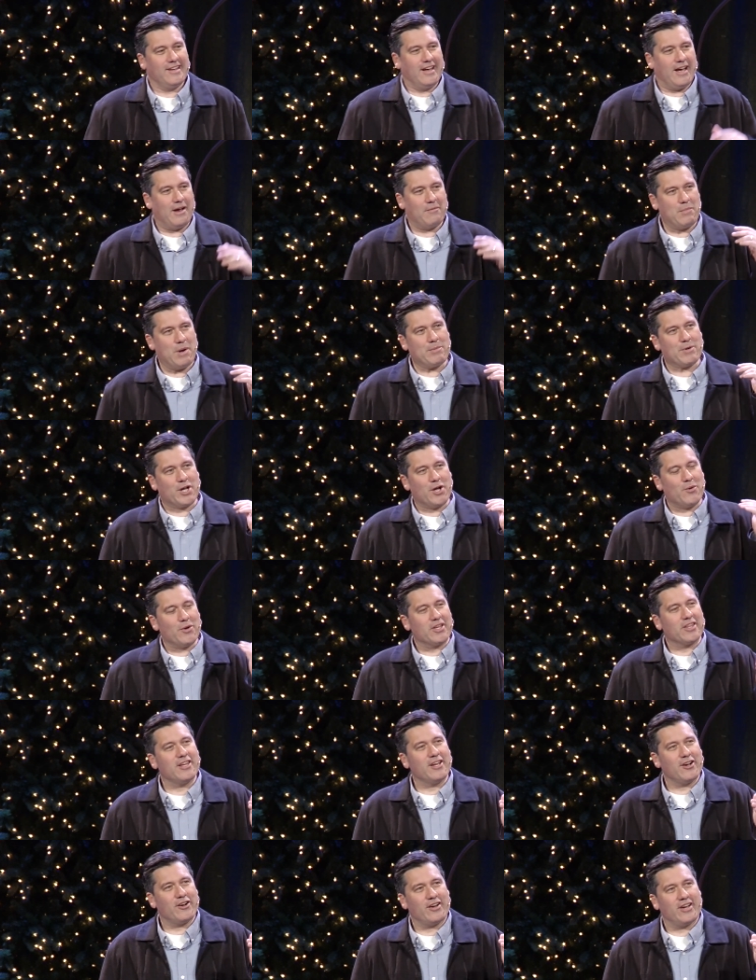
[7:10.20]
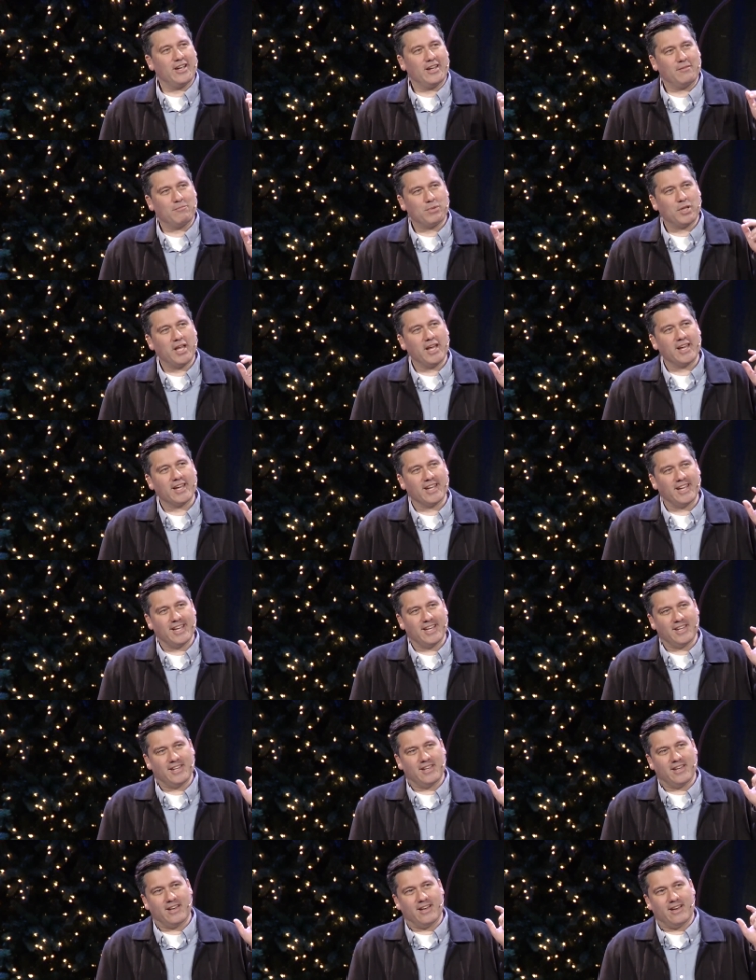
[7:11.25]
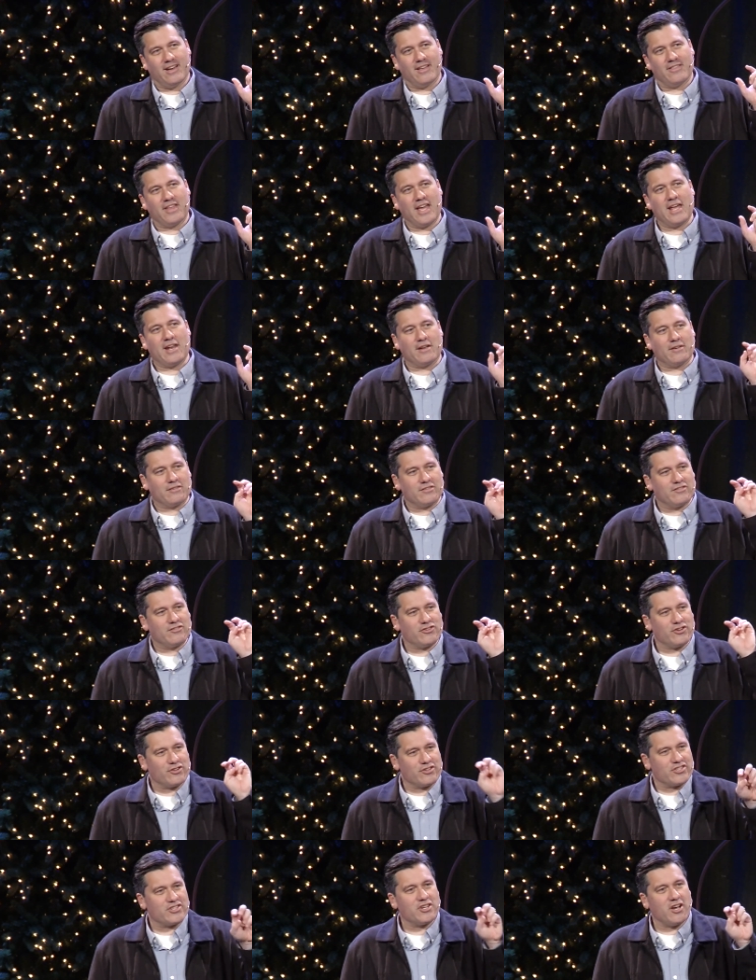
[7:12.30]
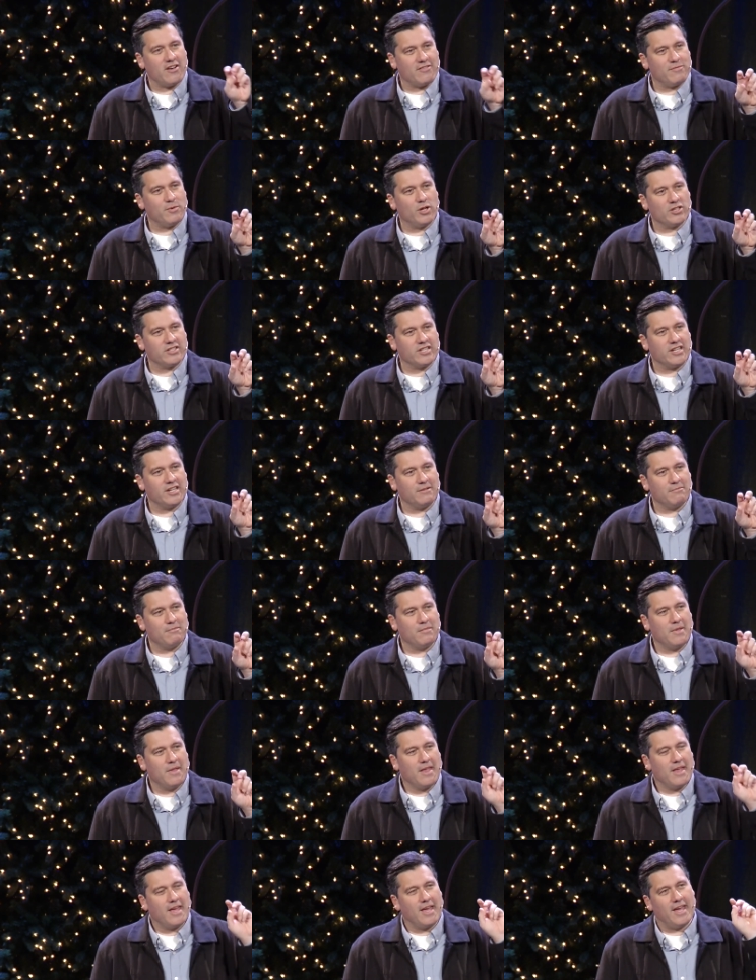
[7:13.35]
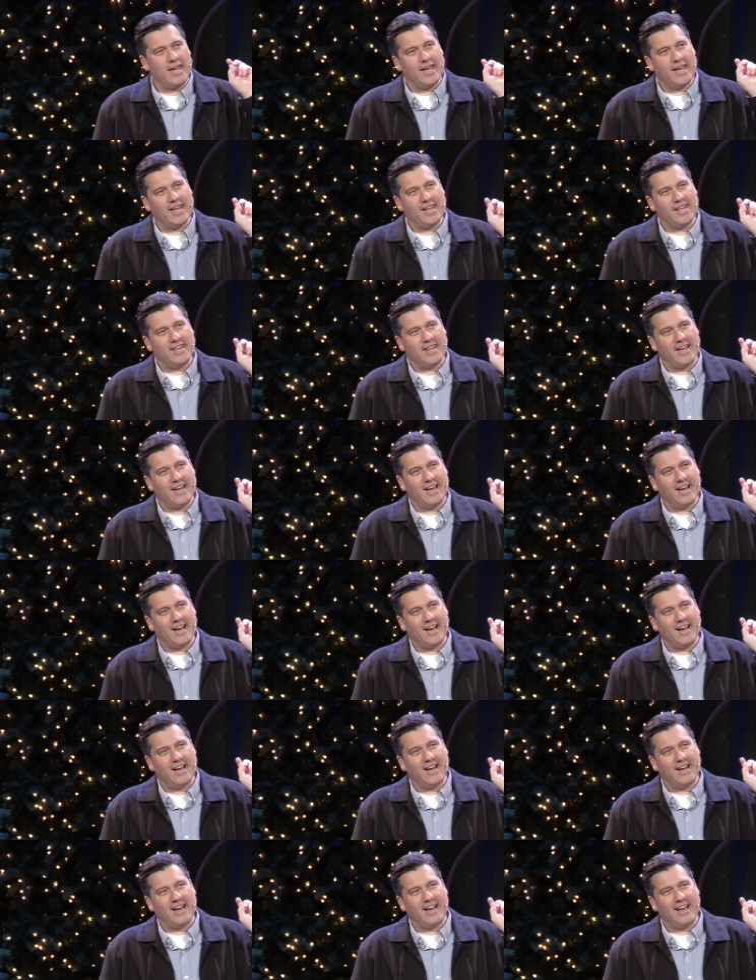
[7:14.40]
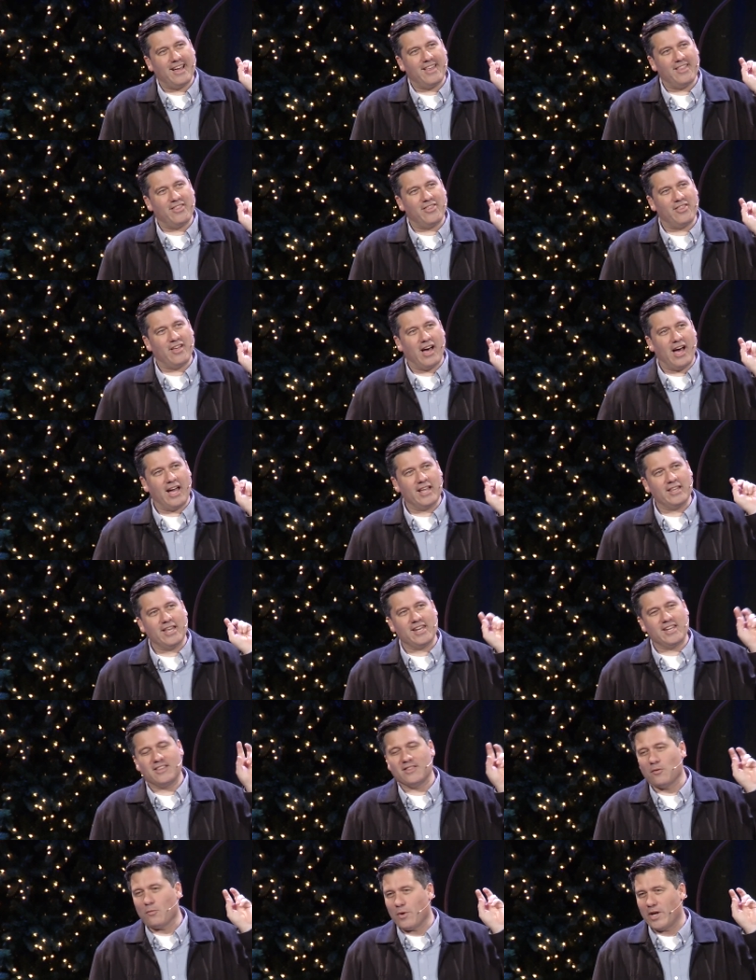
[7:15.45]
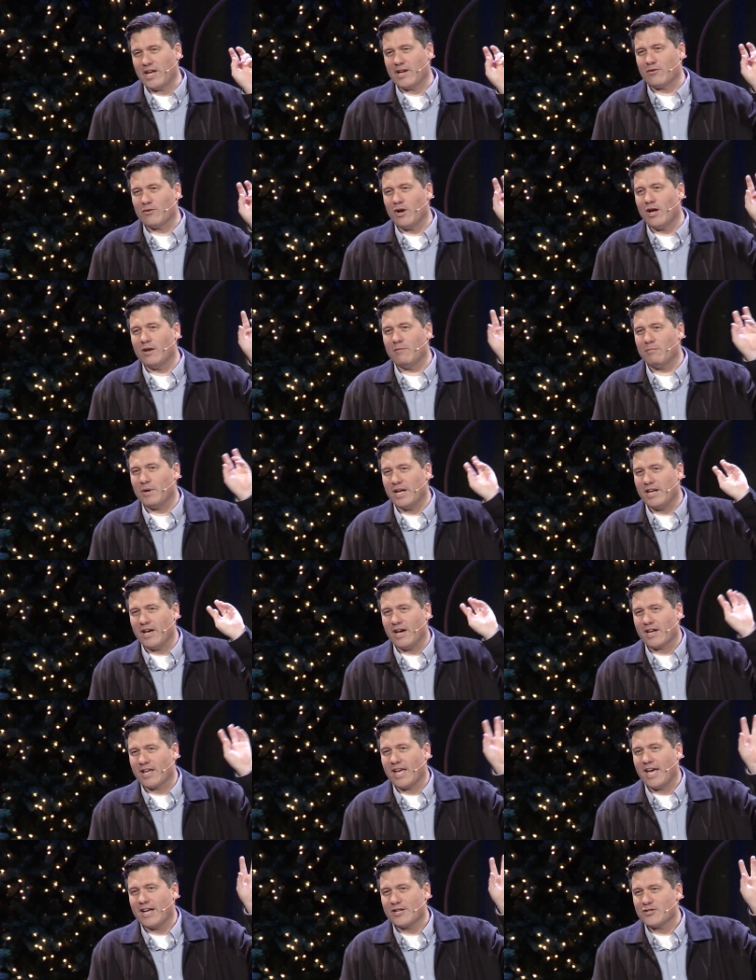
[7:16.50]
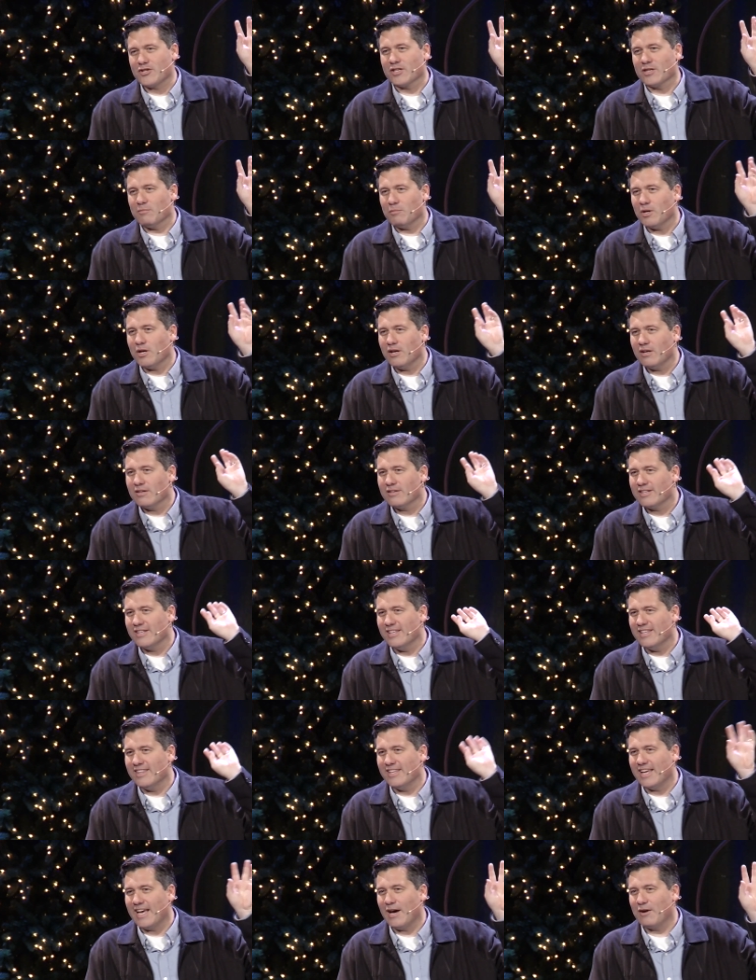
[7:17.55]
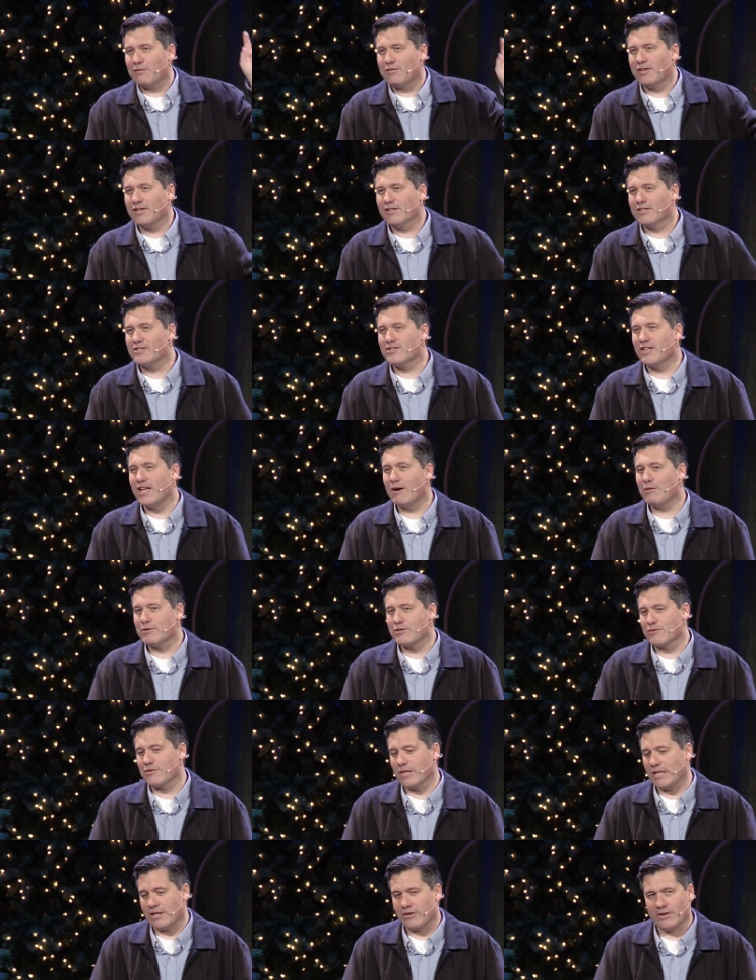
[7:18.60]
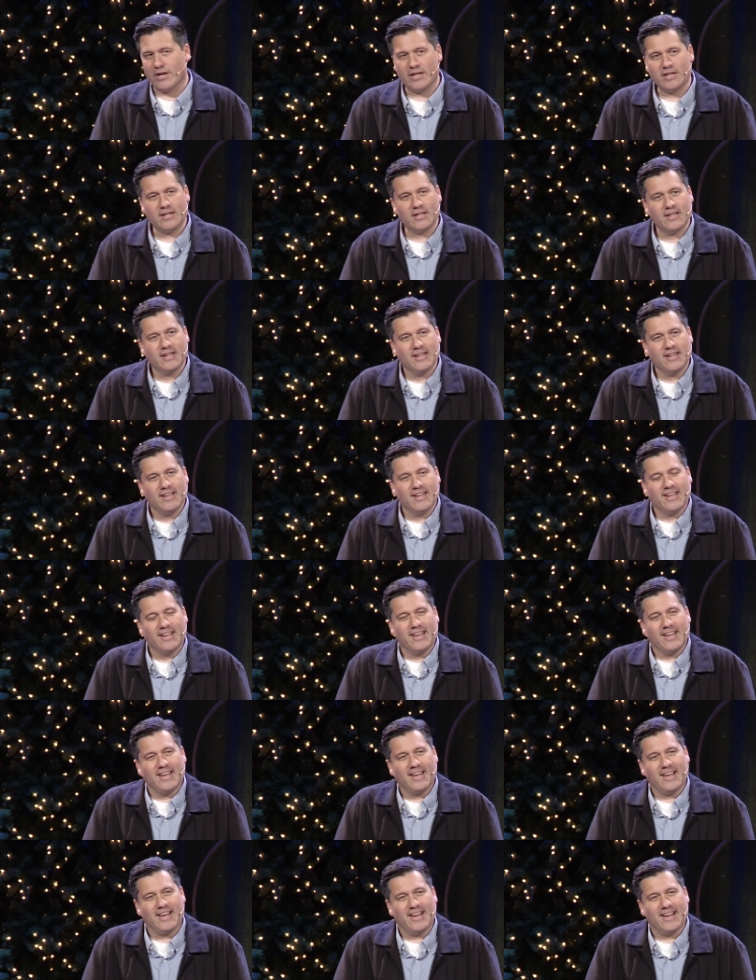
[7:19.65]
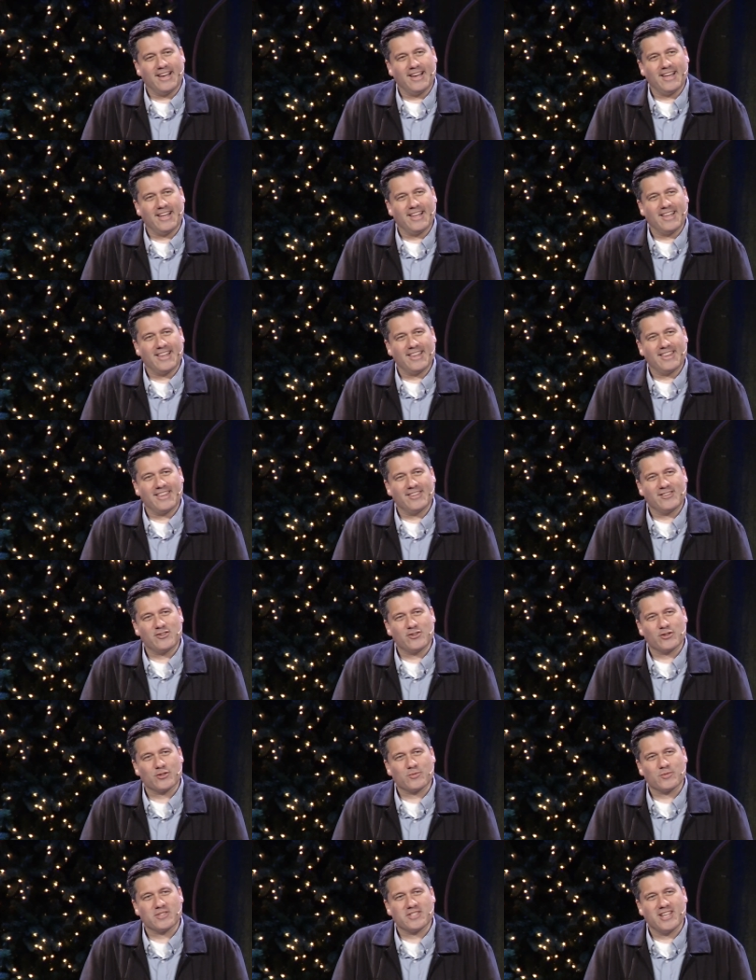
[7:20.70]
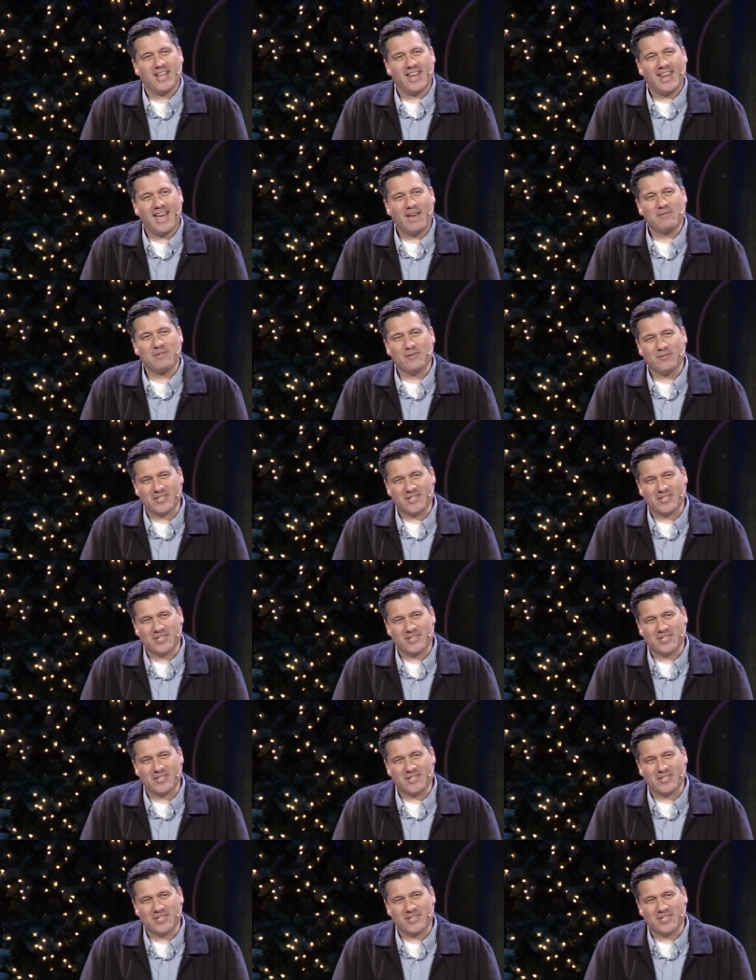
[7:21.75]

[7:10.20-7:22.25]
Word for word: I remember going there and playing in, uh, they had a church softball team, and uh, I let in the winning run by not catching the ball in the outfield, so that was really great. Uh, the church was not happy.